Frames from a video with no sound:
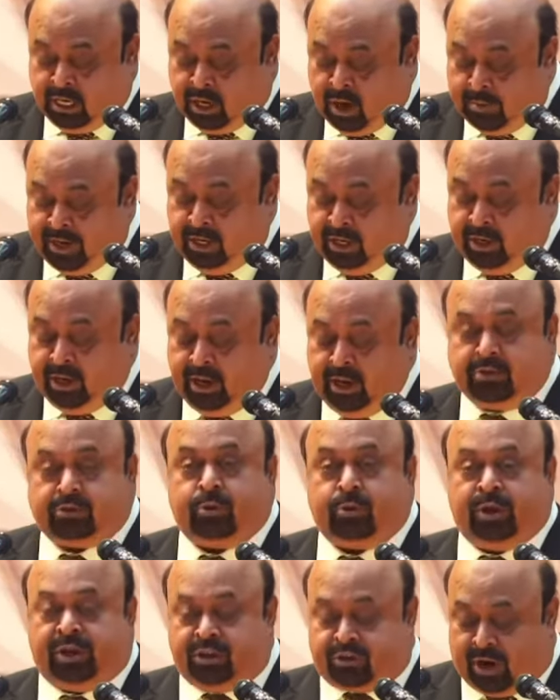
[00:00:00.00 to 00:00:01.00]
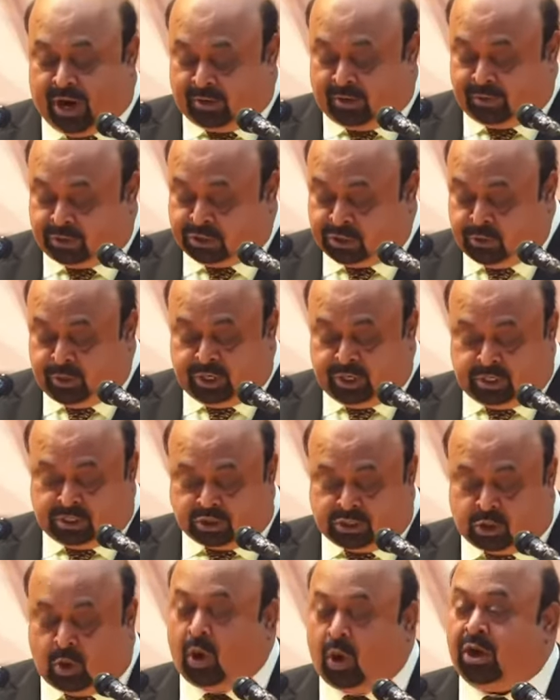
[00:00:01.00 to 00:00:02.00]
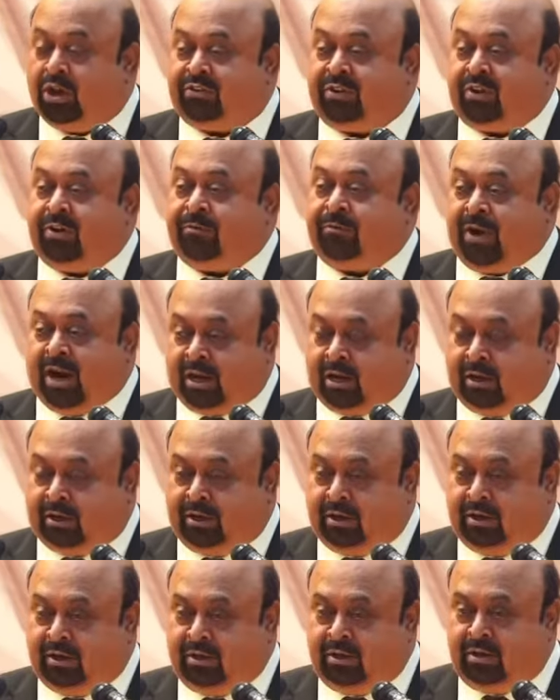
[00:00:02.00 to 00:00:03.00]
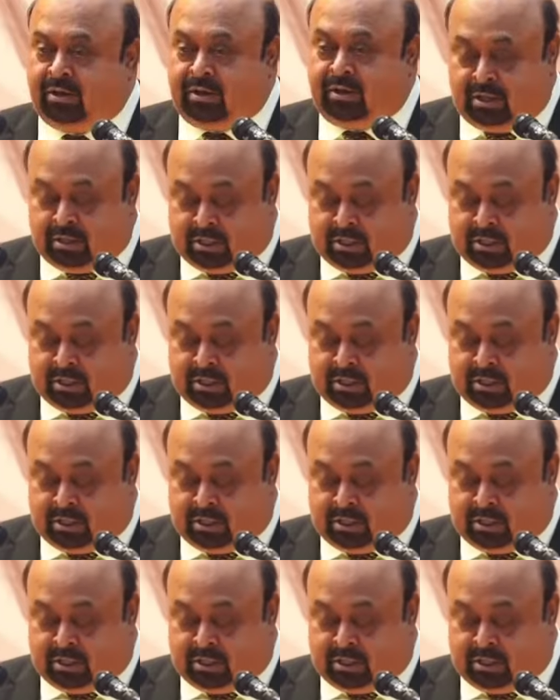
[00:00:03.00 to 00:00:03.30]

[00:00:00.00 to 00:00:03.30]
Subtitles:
in the coming days to interact with students, scholars, and faculty.